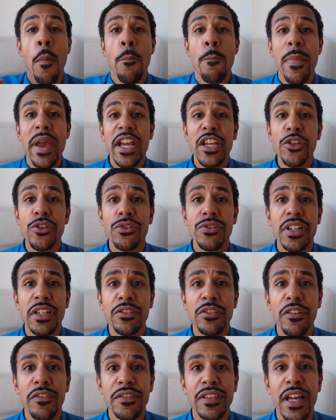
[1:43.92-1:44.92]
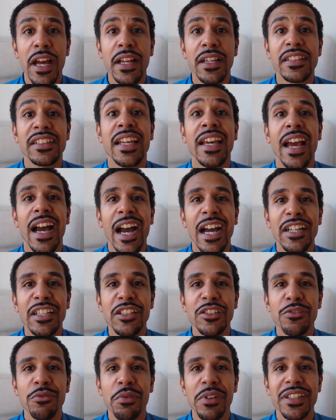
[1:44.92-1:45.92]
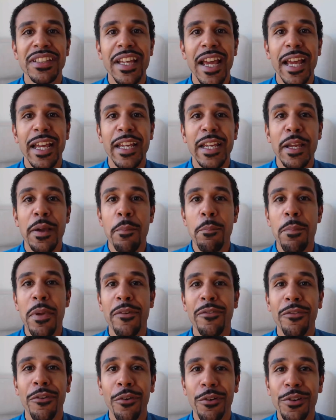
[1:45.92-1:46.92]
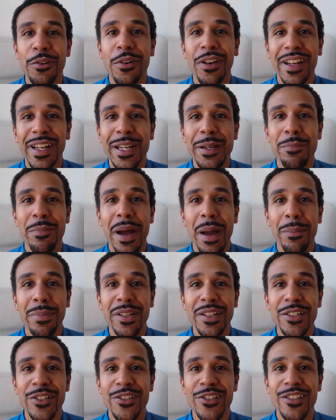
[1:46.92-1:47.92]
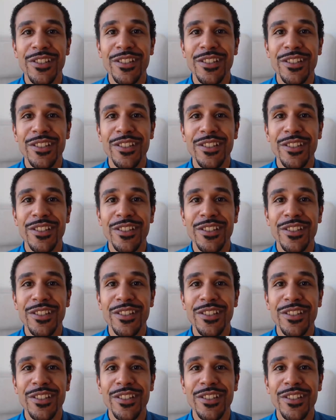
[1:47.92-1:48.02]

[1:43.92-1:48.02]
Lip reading: Make sure that you've done the ID3 tagging before you click publish.